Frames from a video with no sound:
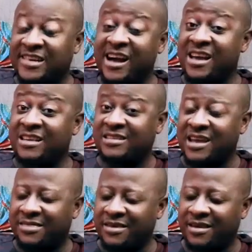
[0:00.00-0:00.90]
Guys,
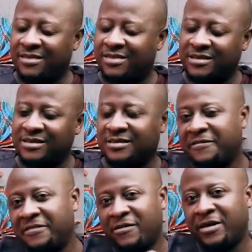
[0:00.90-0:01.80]
I think this is a
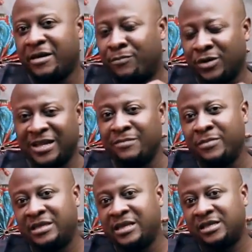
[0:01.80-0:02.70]
very important
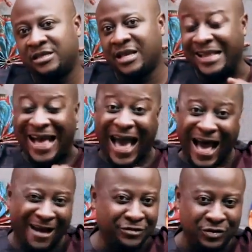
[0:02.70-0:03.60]
message that I
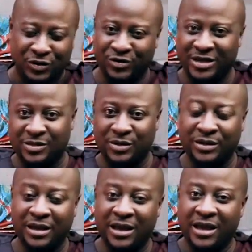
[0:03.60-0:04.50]
have to stress on.
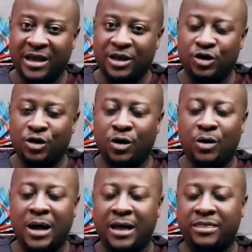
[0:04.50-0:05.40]
You
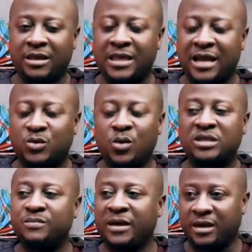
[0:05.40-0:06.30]
know, I think that's
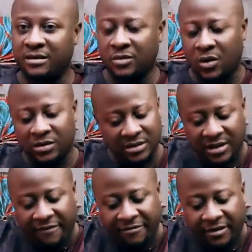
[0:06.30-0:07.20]
what's making us
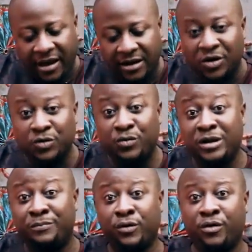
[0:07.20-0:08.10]
in Africa not
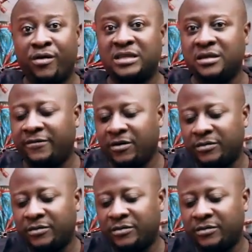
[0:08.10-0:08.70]
really progressing